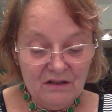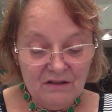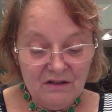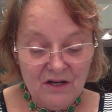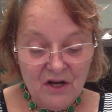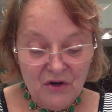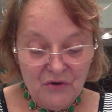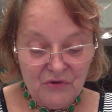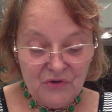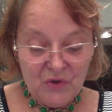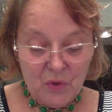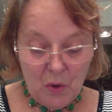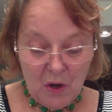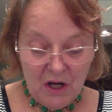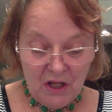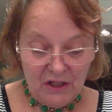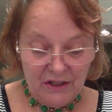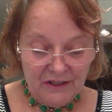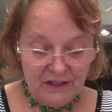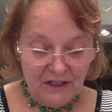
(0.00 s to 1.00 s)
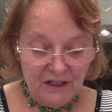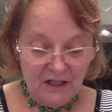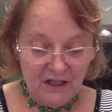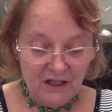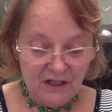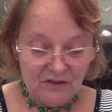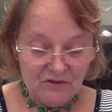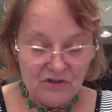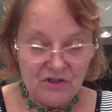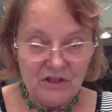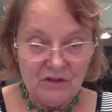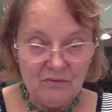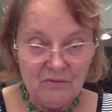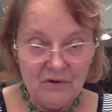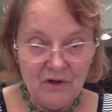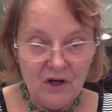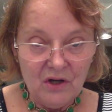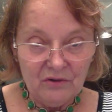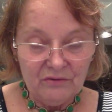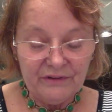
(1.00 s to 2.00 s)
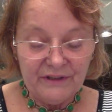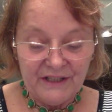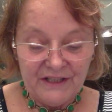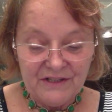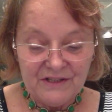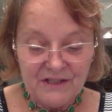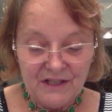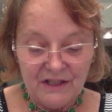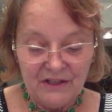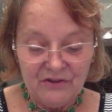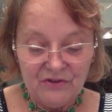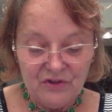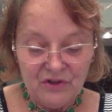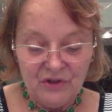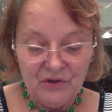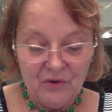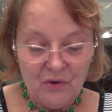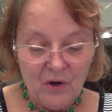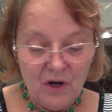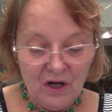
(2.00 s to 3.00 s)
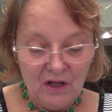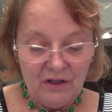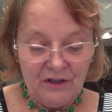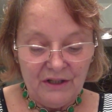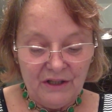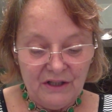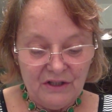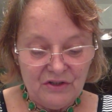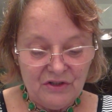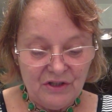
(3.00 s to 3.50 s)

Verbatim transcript: knows quality, and she will only send you quality.